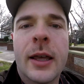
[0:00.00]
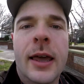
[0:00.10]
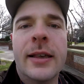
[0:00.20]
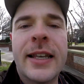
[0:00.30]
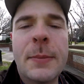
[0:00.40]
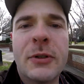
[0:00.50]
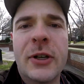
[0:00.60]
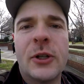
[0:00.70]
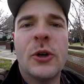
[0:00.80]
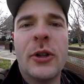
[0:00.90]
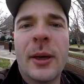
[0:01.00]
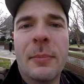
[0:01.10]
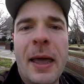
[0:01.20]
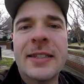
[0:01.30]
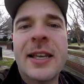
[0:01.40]
Examples include
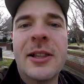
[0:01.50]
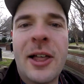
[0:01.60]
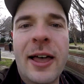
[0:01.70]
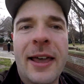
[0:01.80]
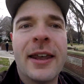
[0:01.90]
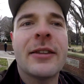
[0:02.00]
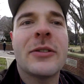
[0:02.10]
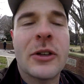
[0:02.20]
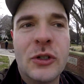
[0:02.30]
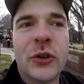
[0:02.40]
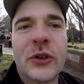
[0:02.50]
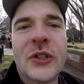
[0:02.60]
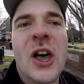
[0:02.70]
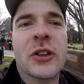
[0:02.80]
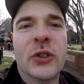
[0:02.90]
Patsy Cline, such as her
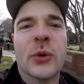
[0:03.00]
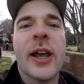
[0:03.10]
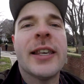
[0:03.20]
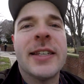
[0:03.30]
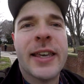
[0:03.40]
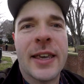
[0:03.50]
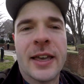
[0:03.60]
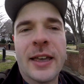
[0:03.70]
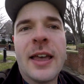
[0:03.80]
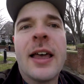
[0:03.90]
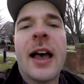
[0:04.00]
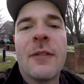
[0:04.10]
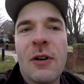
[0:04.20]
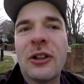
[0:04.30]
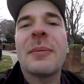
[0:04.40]
songs "Crazy," "I
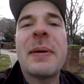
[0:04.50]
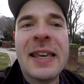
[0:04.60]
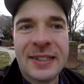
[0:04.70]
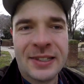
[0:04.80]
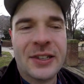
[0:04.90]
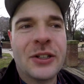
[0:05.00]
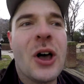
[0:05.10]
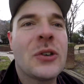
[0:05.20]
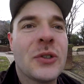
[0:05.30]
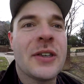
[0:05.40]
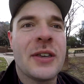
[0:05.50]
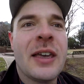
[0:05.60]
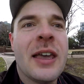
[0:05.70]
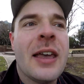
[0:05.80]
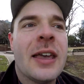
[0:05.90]
Fall to Pieces," and also
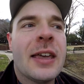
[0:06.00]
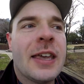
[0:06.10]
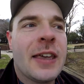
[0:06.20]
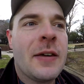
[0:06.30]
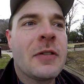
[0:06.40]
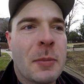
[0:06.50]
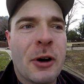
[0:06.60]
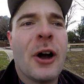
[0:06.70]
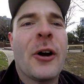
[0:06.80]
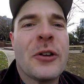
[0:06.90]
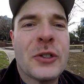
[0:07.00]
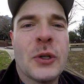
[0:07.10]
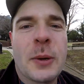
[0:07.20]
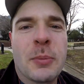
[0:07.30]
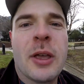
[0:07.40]
even some artists too,
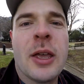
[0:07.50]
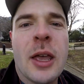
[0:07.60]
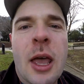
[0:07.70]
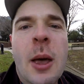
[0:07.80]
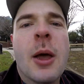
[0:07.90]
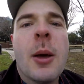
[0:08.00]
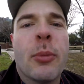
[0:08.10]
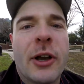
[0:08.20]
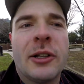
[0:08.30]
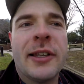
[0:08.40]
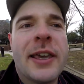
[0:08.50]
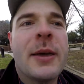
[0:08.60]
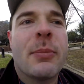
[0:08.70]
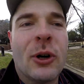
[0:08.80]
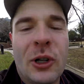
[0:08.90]
like Brenda Lee,
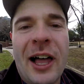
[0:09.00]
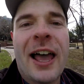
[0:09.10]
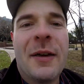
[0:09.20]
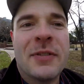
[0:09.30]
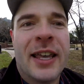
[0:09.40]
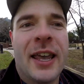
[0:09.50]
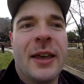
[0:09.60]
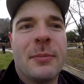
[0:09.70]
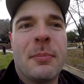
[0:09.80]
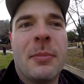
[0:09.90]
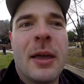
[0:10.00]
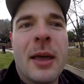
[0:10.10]
Burl Ives, and